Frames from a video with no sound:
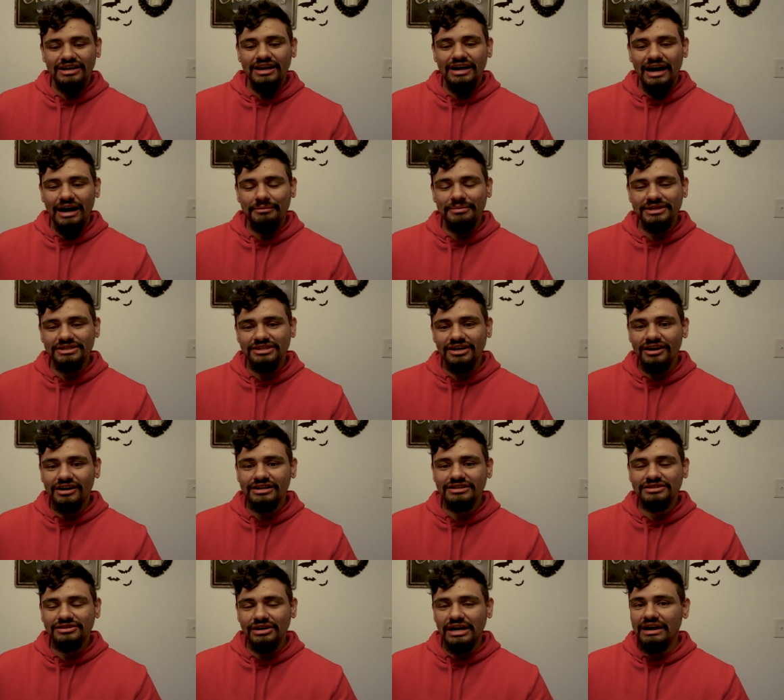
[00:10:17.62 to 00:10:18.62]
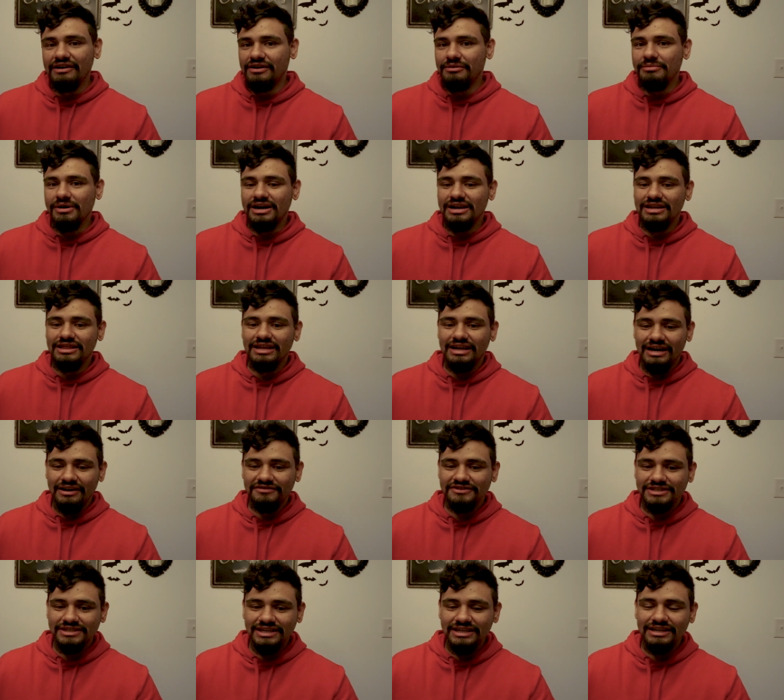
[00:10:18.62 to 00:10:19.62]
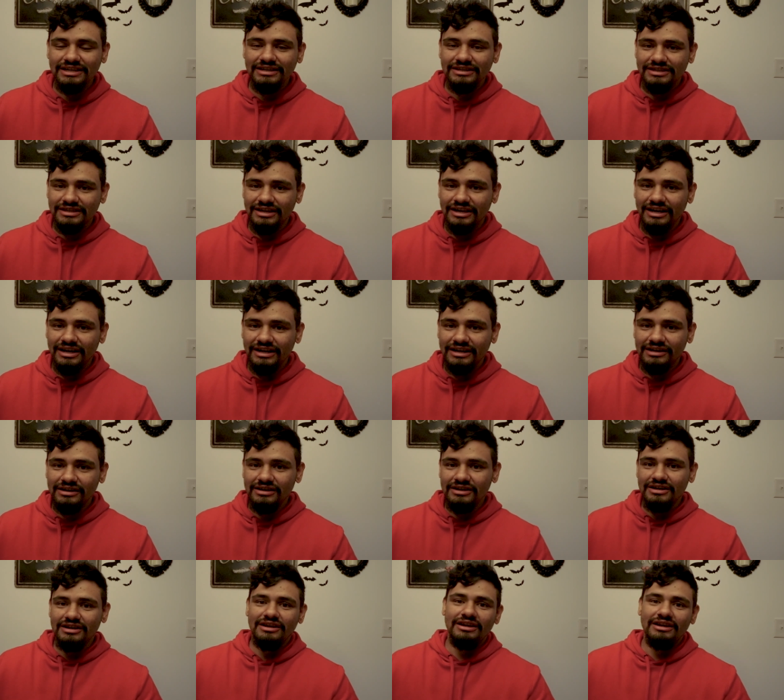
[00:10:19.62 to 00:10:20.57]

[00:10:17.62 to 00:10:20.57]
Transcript: I've been talking to everybody that I've seen today,